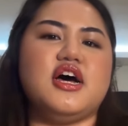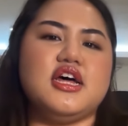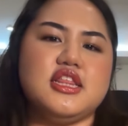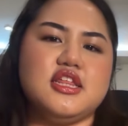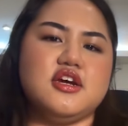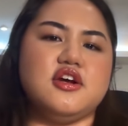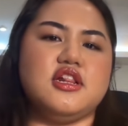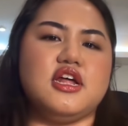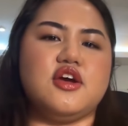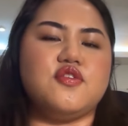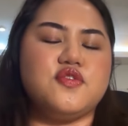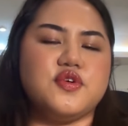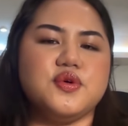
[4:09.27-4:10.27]
other
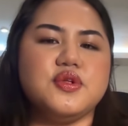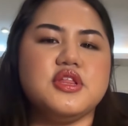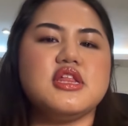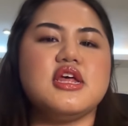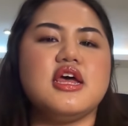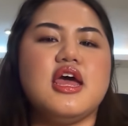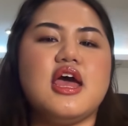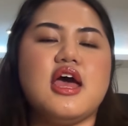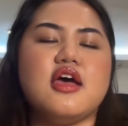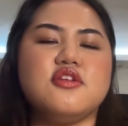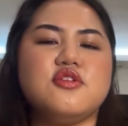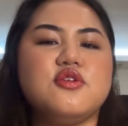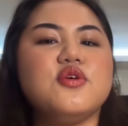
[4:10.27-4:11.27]
like fruits
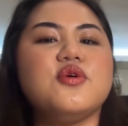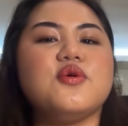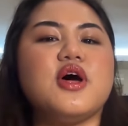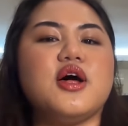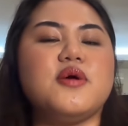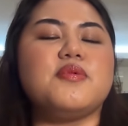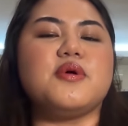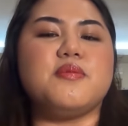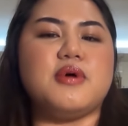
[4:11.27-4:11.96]
to help your